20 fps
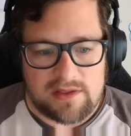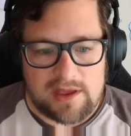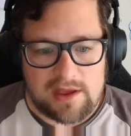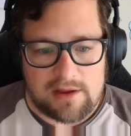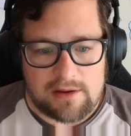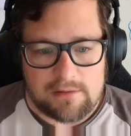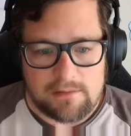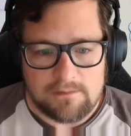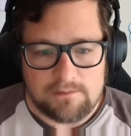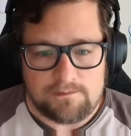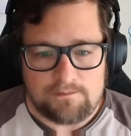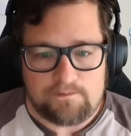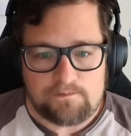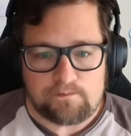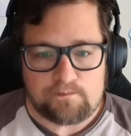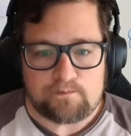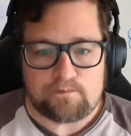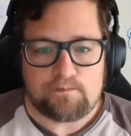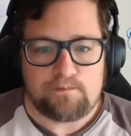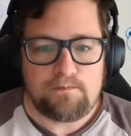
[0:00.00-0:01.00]
now.
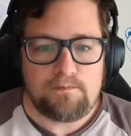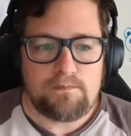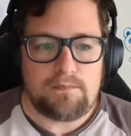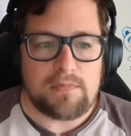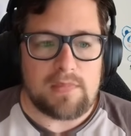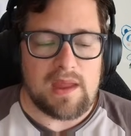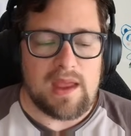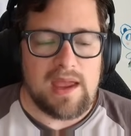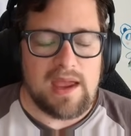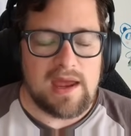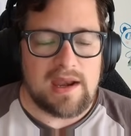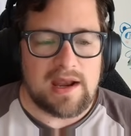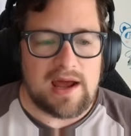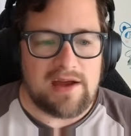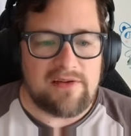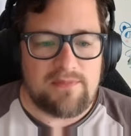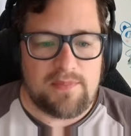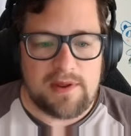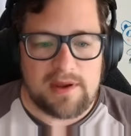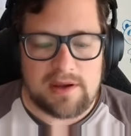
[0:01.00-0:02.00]
And
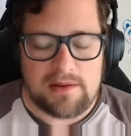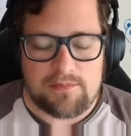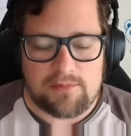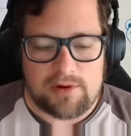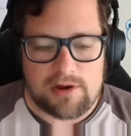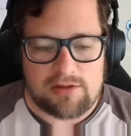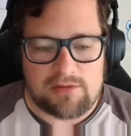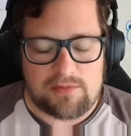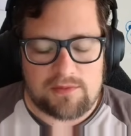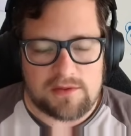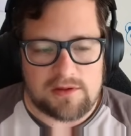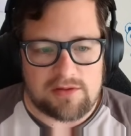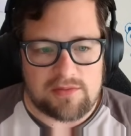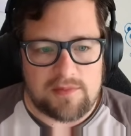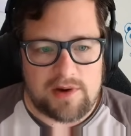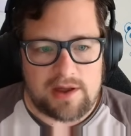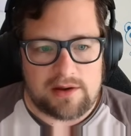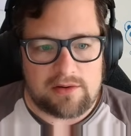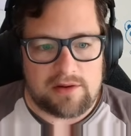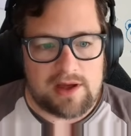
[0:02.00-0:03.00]
I've been impressed with this
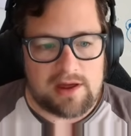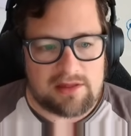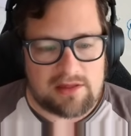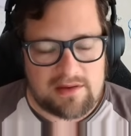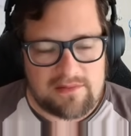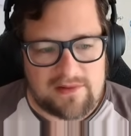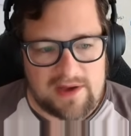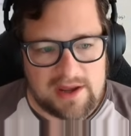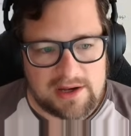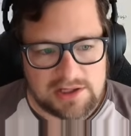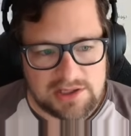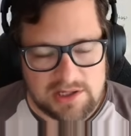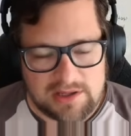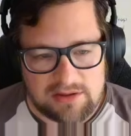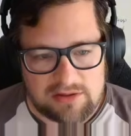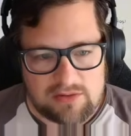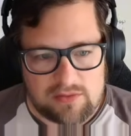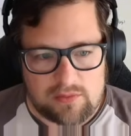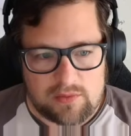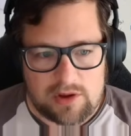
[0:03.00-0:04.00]
model as I've had a chance
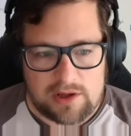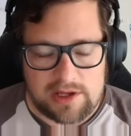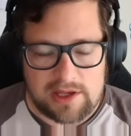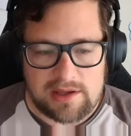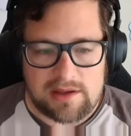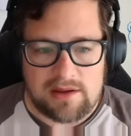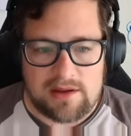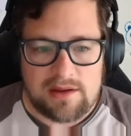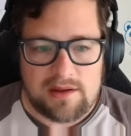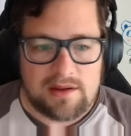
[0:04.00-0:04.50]
to run it.